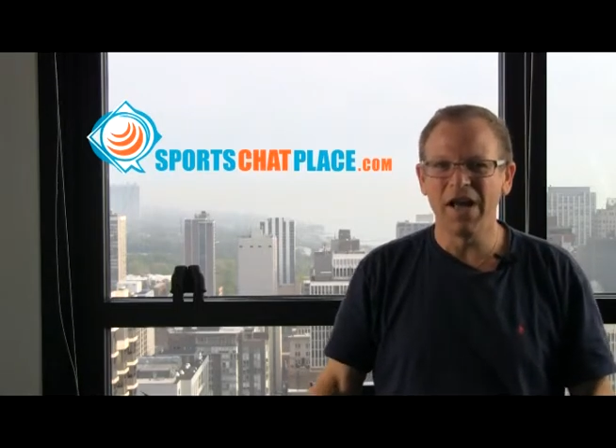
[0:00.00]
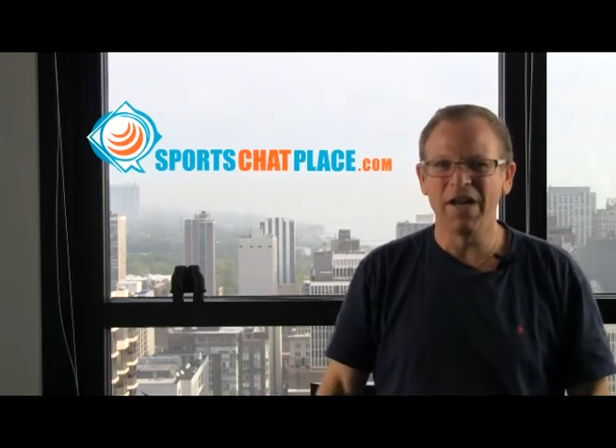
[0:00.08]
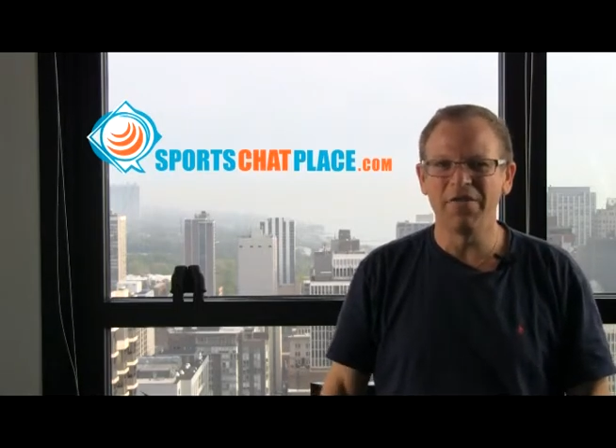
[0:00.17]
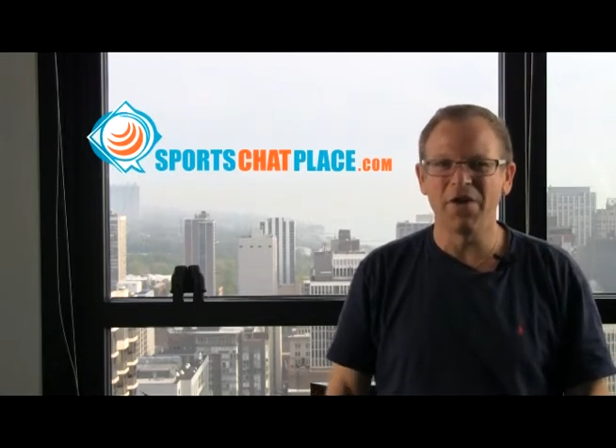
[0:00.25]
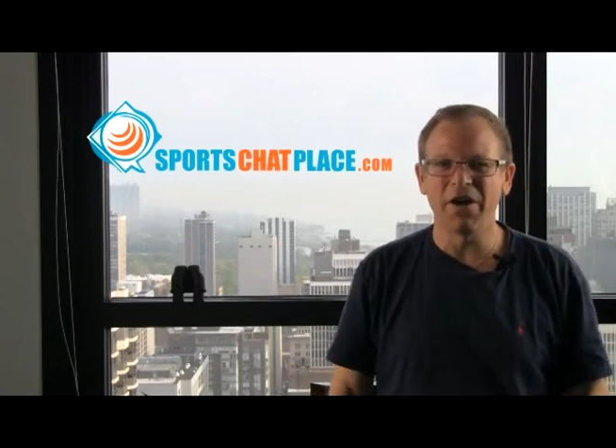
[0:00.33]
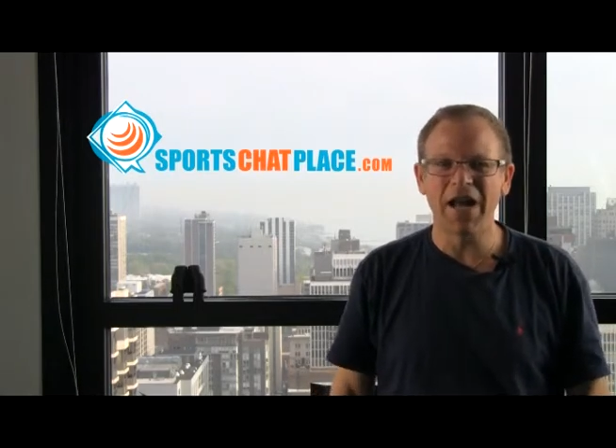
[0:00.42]

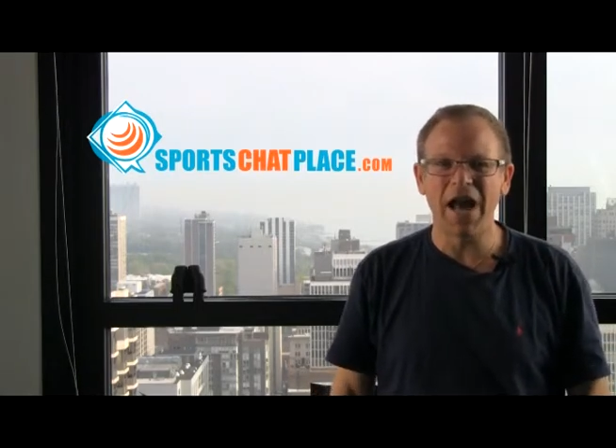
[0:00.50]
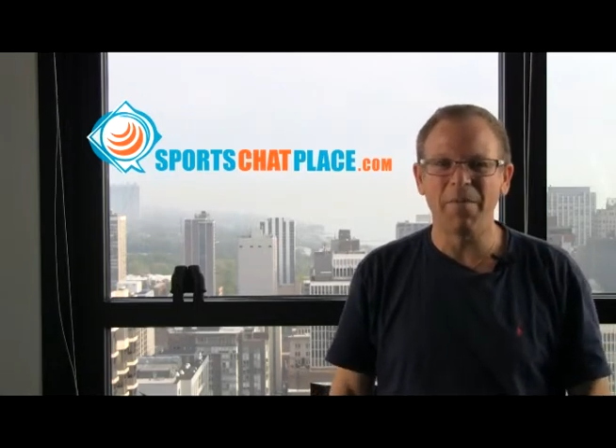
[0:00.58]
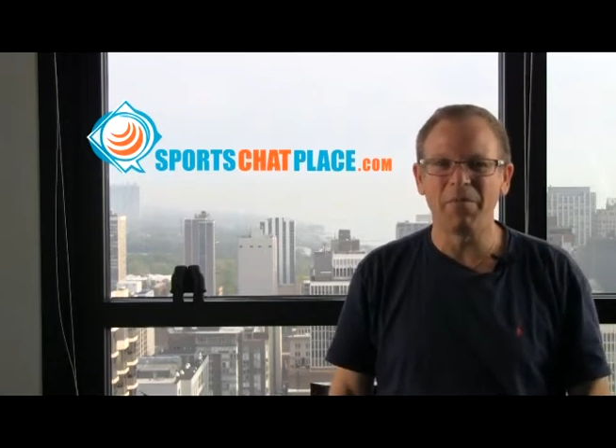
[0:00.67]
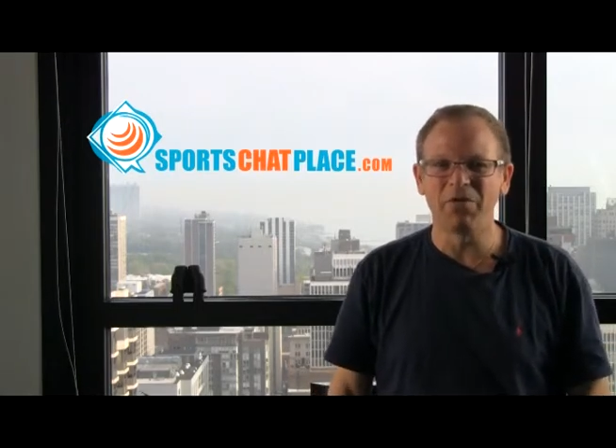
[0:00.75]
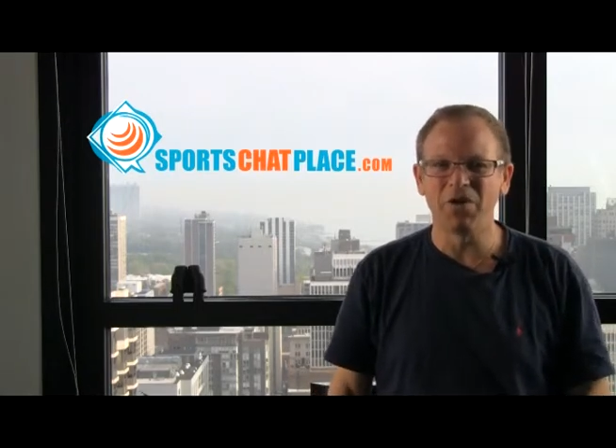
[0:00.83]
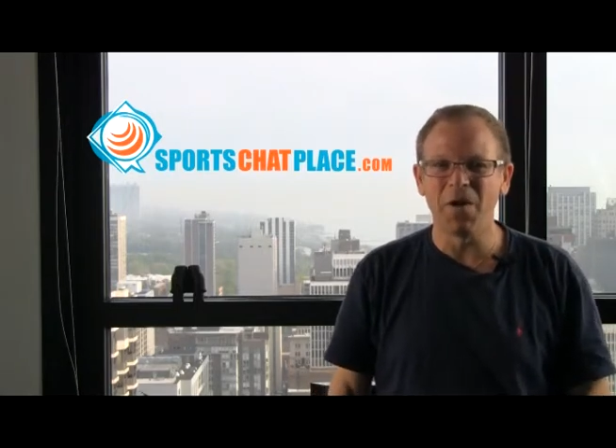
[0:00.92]
any of our
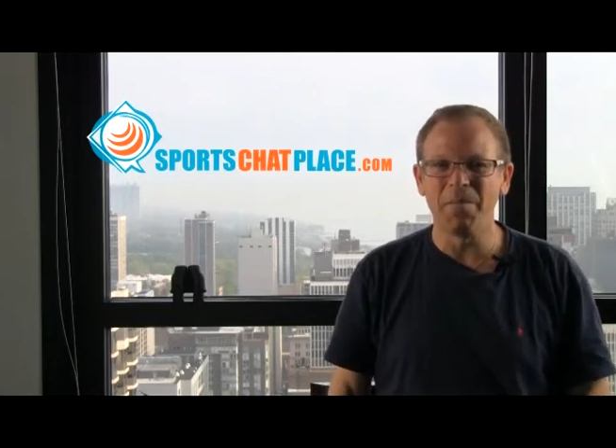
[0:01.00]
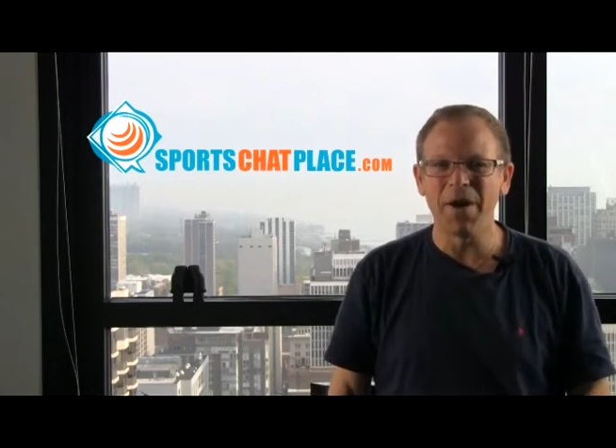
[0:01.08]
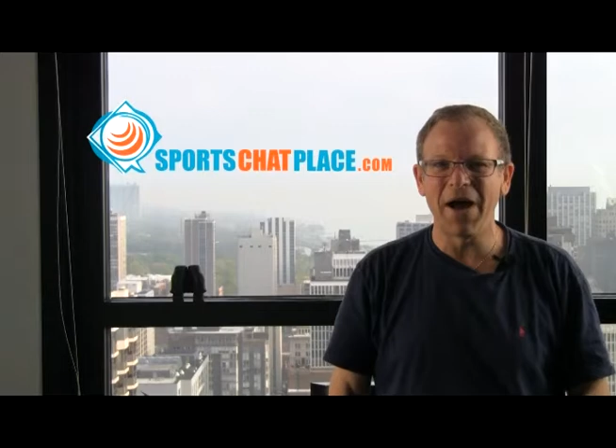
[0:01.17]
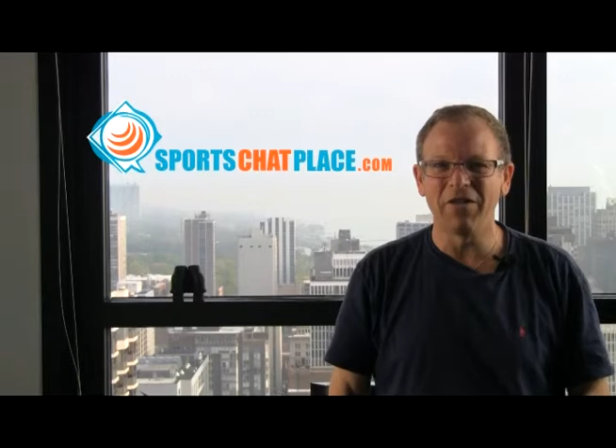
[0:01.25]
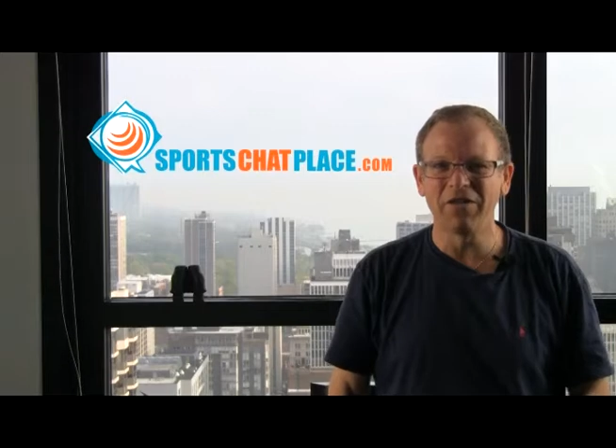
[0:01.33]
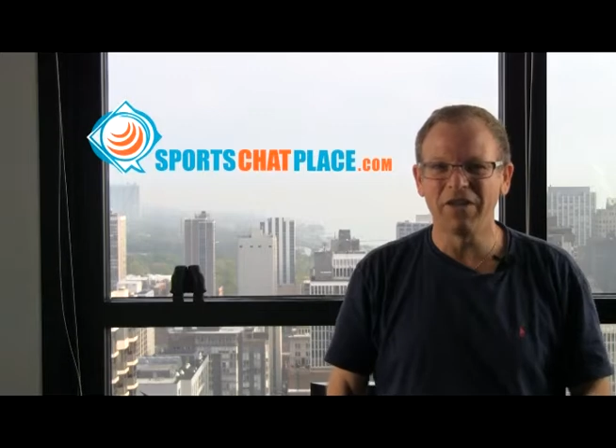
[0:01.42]
cappers
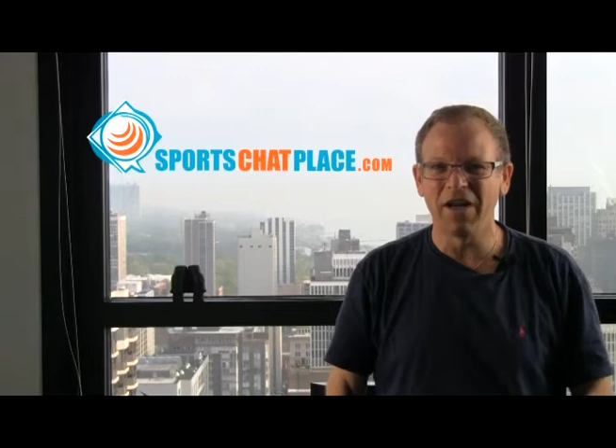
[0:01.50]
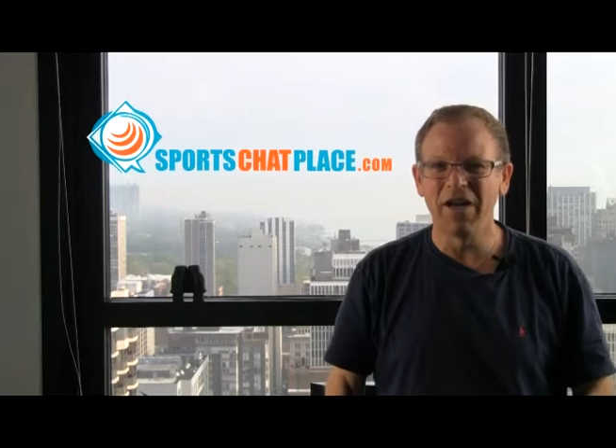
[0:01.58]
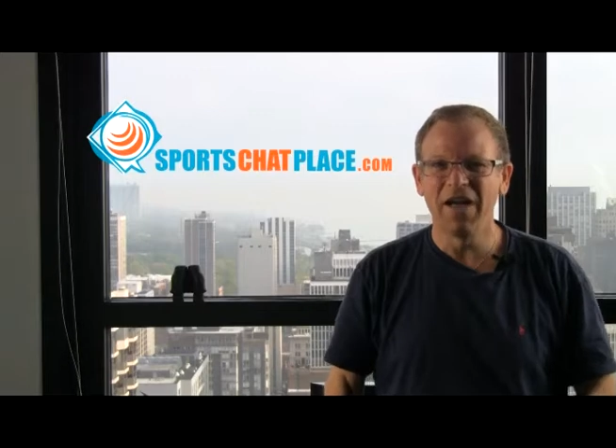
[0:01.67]
about